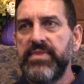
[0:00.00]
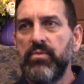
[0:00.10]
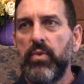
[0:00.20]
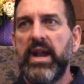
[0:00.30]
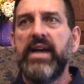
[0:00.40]

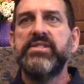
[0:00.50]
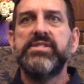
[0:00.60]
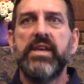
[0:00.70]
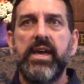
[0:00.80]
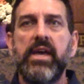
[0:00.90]
when I
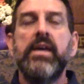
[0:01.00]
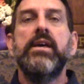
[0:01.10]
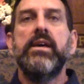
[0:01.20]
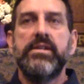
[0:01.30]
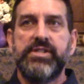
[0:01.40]
say,
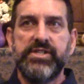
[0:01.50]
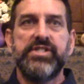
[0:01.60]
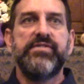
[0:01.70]
just as